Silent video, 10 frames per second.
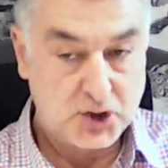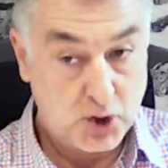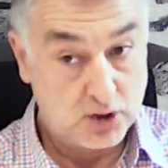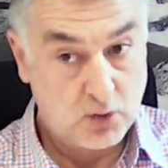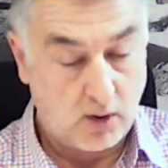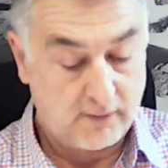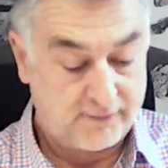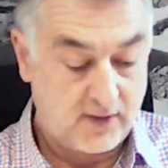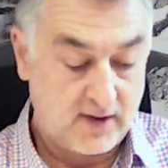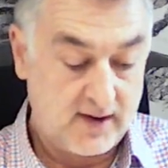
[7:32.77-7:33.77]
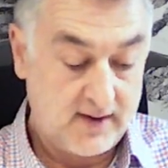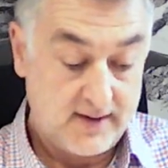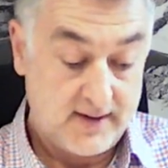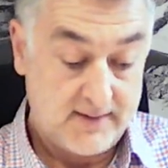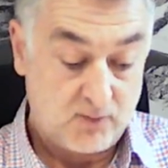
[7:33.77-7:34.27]
should
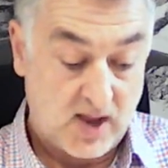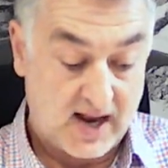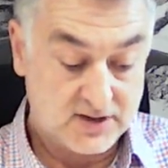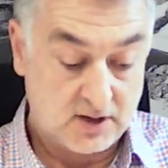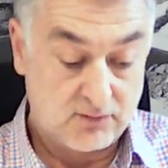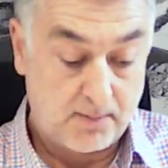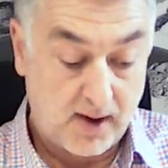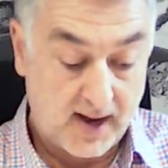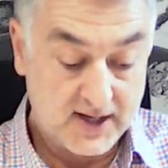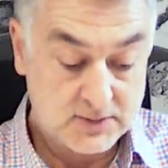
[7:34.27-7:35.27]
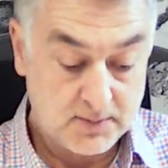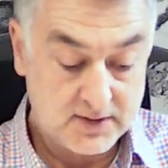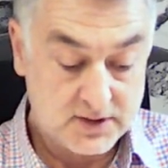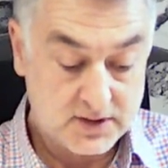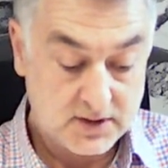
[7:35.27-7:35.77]
qualify as a
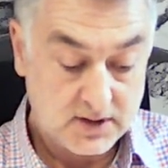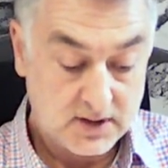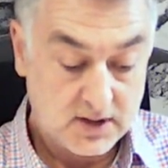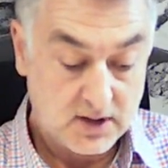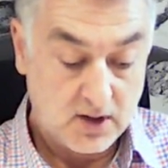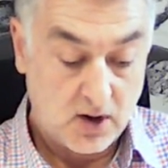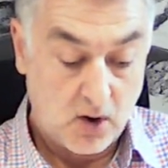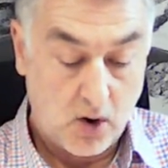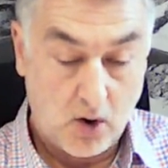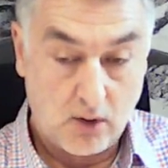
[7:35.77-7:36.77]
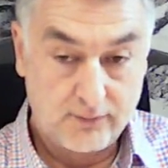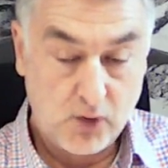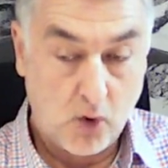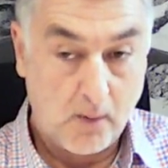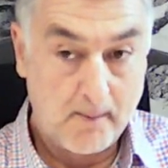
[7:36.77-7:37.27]
replacement
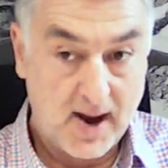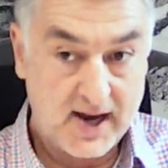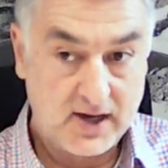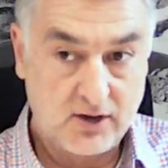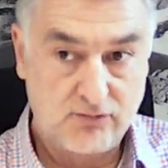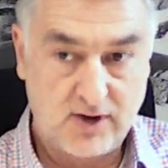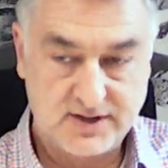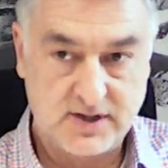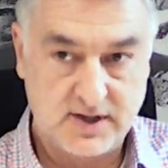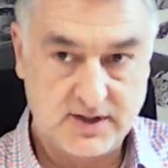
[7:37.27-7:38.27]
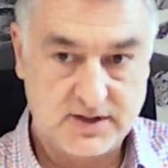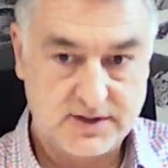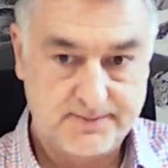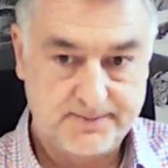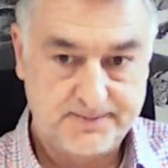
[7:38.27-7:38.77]
of your main
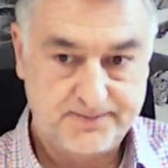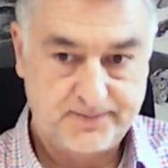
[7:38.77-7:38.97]
residence.